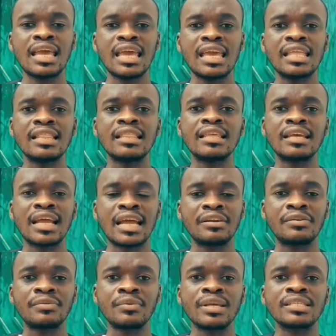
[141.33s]
and
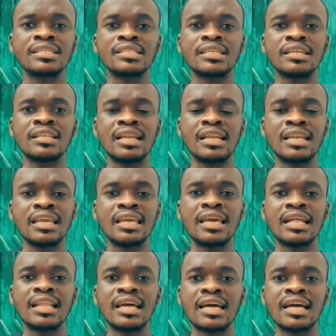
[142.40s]
address the legal